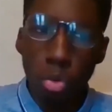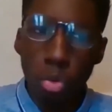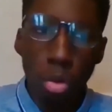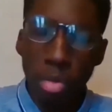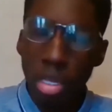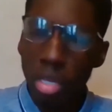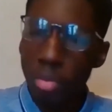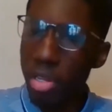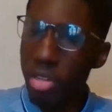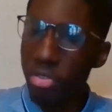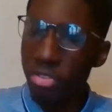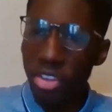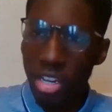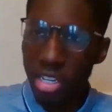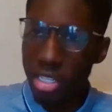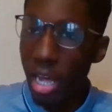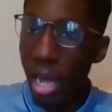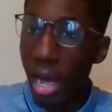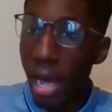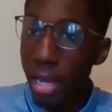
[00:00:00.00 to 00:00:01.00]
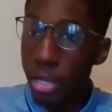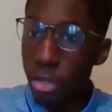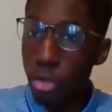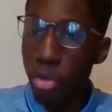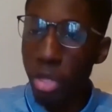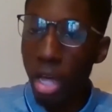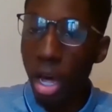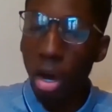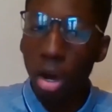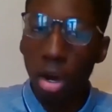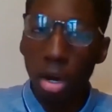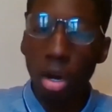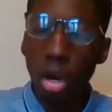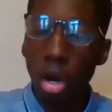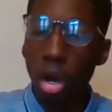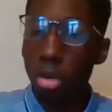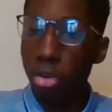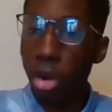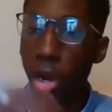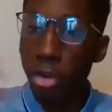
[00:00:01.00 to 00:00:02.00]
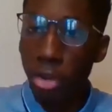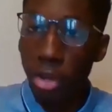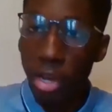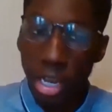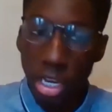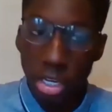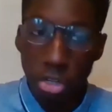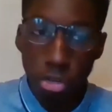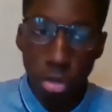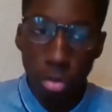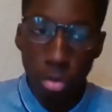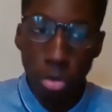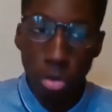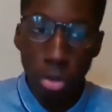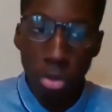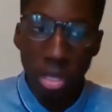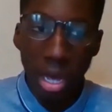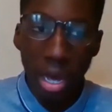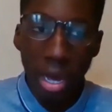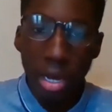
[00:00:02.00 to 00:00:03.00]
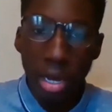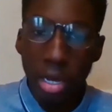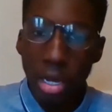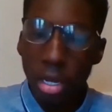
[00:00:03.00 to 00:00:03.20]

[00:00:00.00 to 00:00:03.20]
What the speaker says: or maybe things that I do that are around our age group too, that